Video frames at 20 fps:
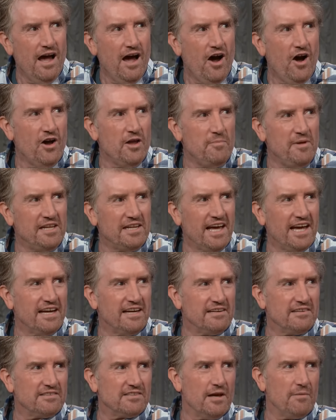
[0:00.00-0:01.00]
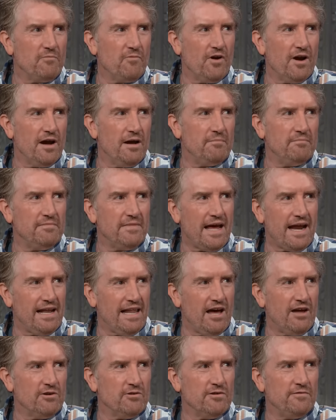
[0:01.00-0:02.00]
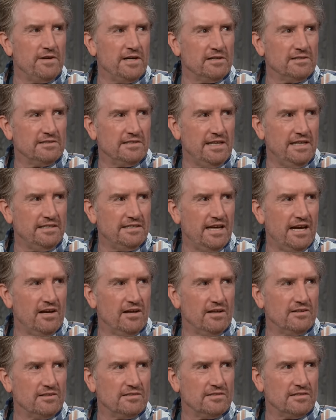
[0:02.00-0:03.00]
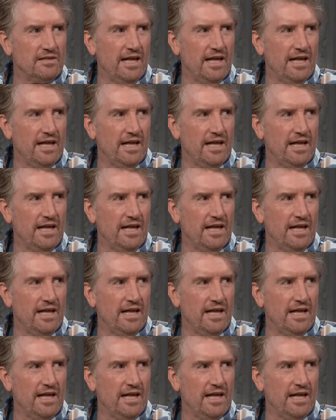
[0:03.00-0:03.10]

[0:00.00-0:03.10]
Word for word: Oh, you mean like something where I'm not allowed to reveal details,